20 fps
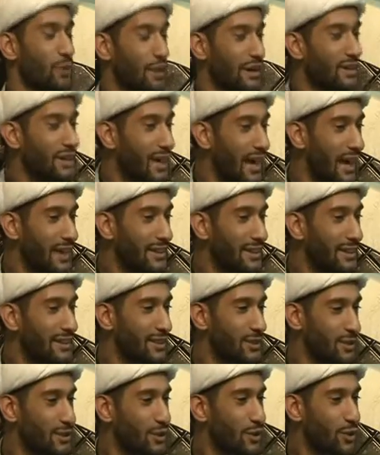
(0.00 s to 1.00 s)
Or at least I did
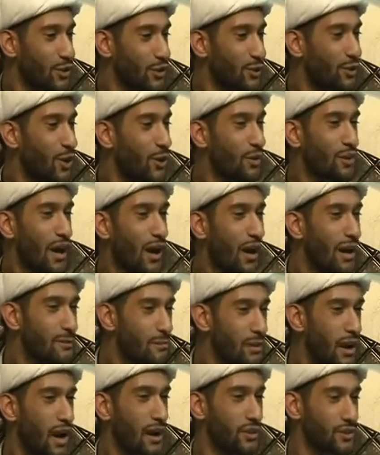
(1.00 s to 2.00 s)
it. You know, you go and
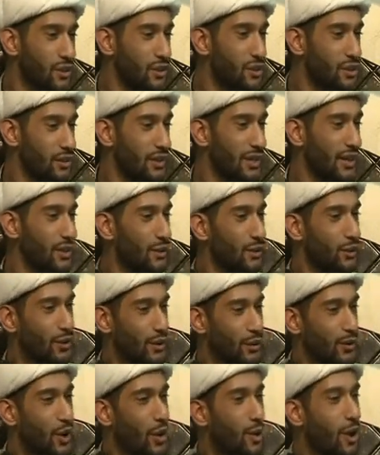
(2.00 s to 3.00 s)
hide behind the tree, or
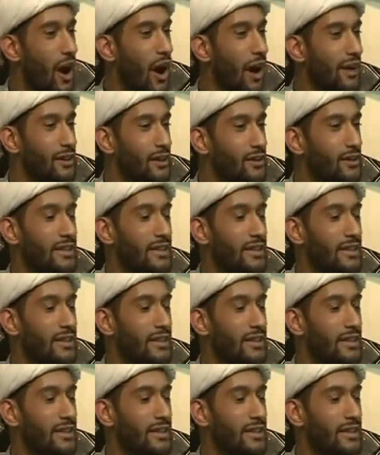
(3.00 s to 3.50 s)
you go hide